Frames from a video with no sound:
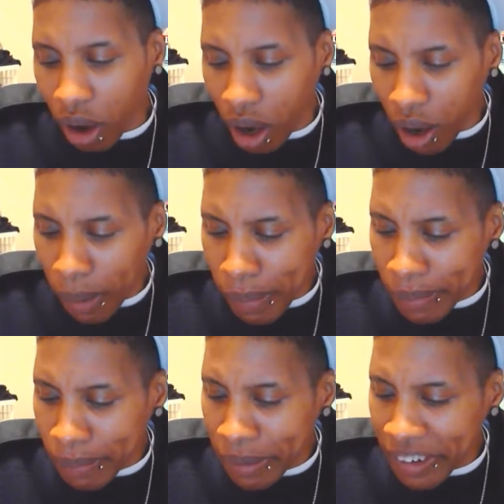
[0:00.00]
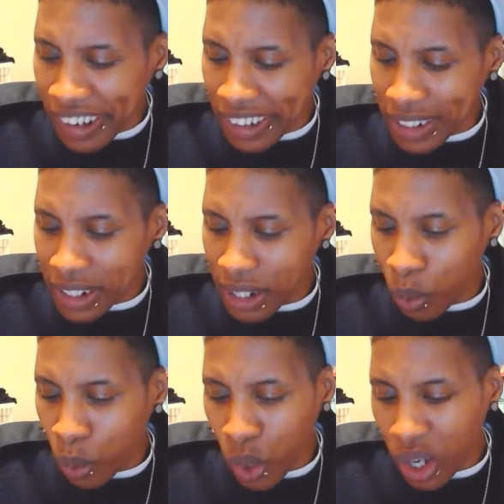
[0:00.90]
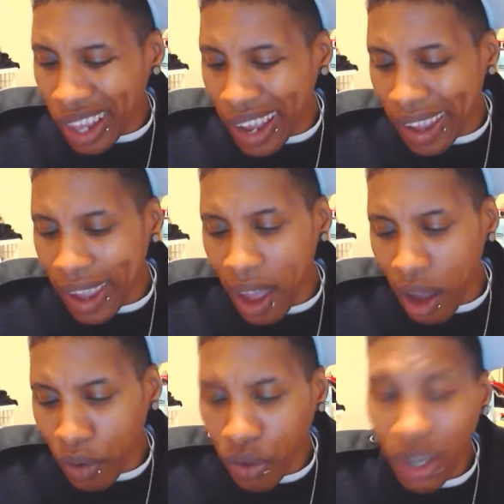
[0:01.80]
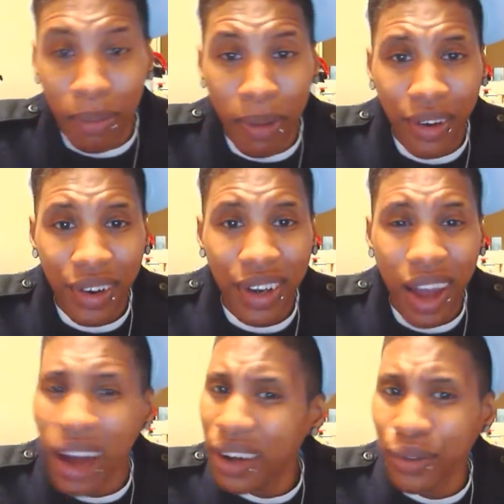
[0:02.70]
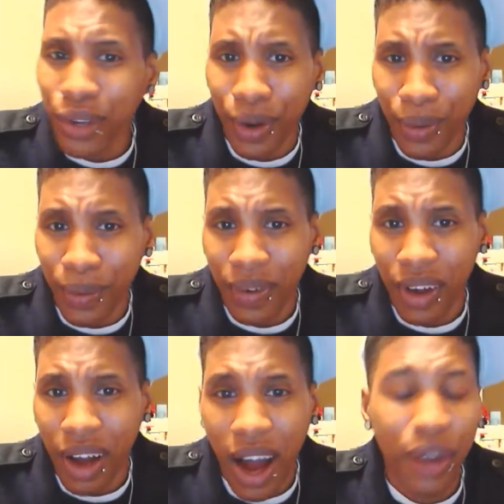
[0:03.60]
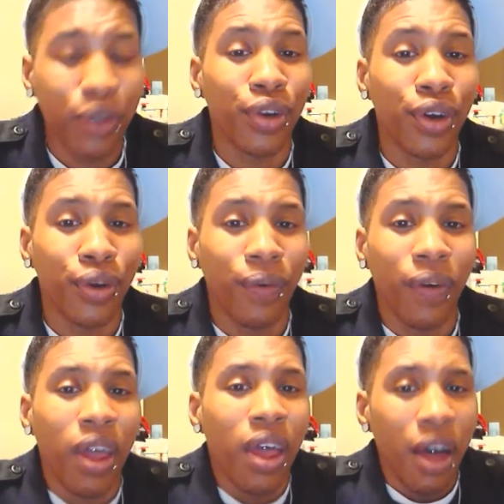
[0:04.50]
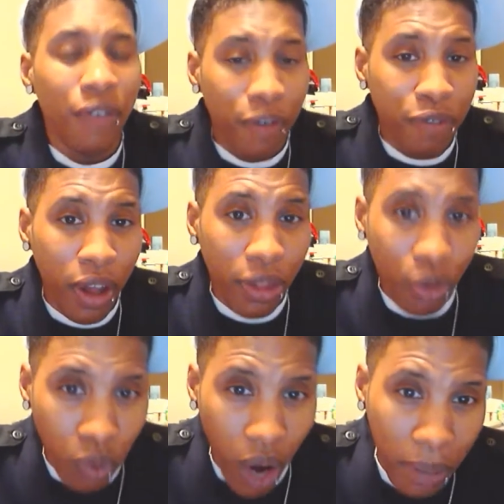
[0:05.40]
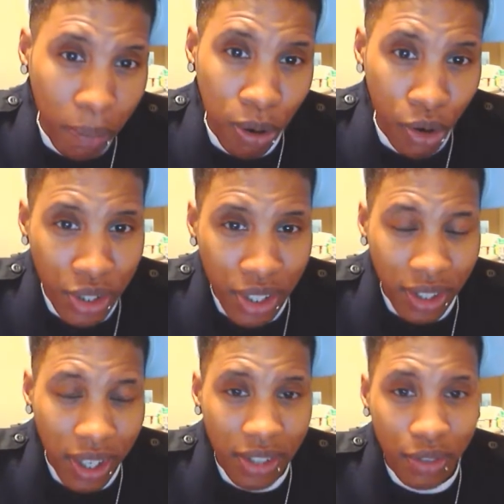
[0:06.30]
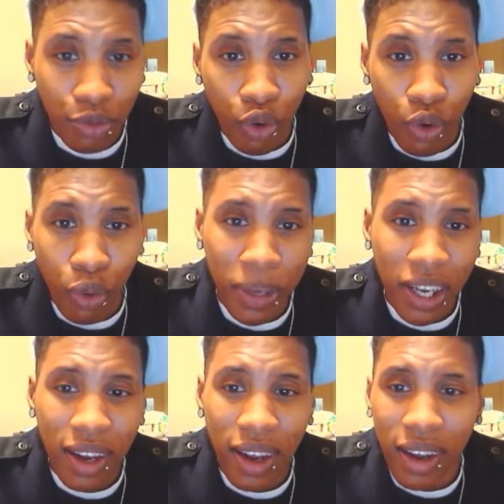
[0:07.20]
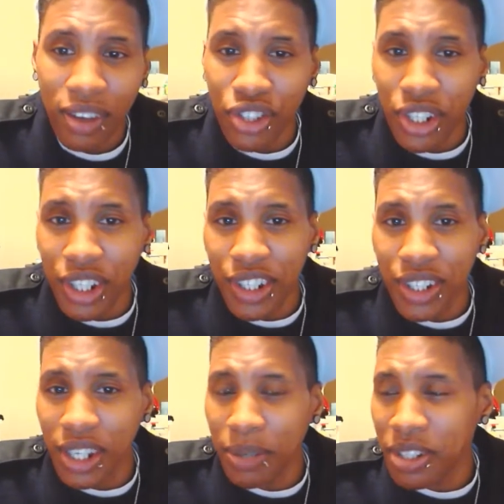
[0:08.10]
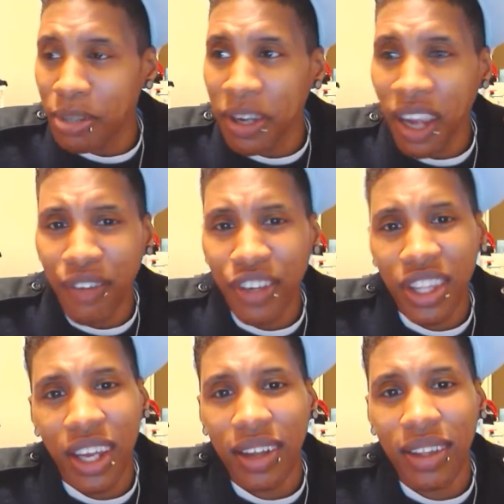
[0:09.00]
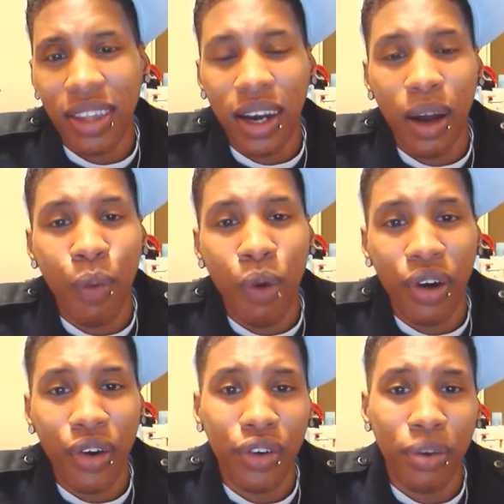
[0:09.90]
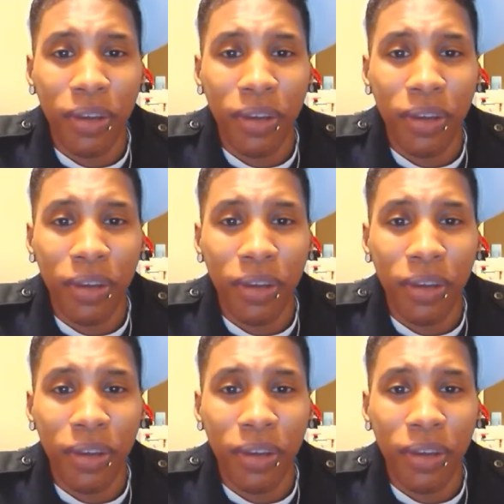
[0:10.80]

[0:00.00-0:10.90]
Um, but will I ever get married? I don't know. I don't know. If I find the right person that's for me and she seems to be everything that I want her to